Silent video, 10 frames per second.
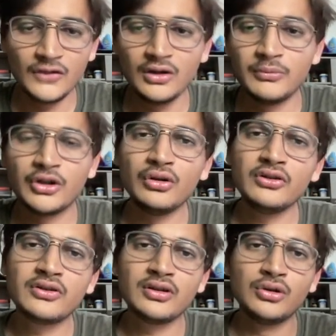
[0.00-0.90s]

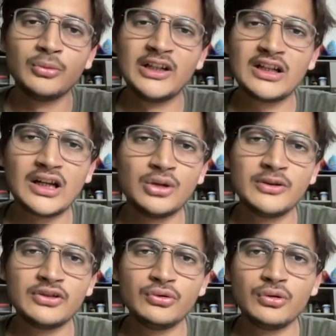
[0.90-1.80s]
because no matter how
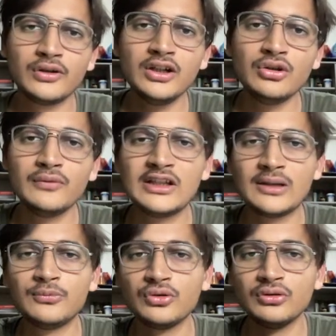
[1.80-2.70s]
much you rotate, you will
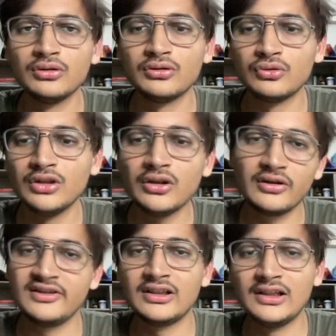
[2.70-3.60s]
come to the
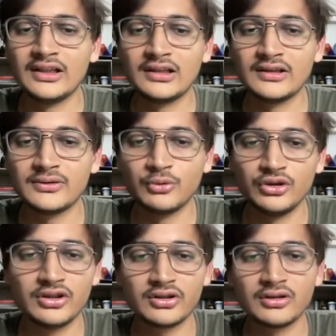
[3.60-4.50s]
original linked list
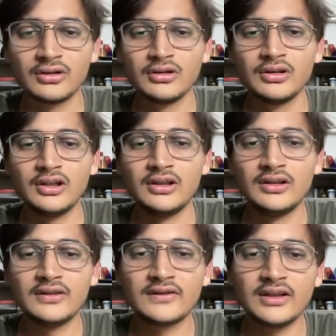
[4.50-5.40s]
position. In
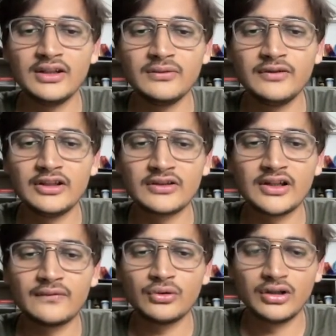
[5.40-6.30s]
this case we just
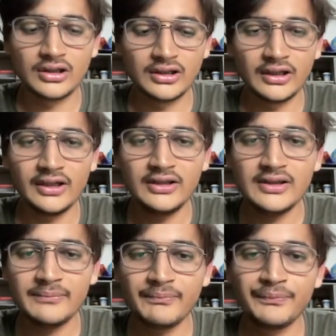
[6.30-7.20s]
have to return head,
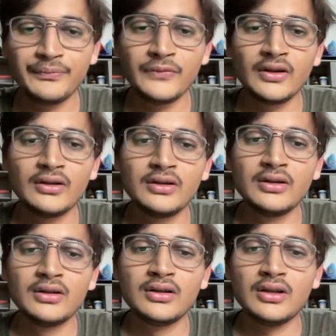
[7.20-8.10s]

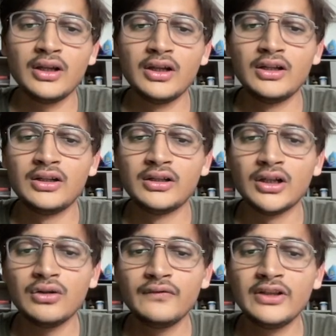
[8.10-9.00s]
and
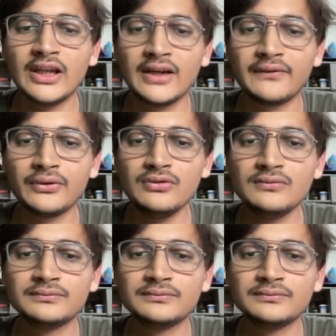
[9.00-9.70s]
now we have to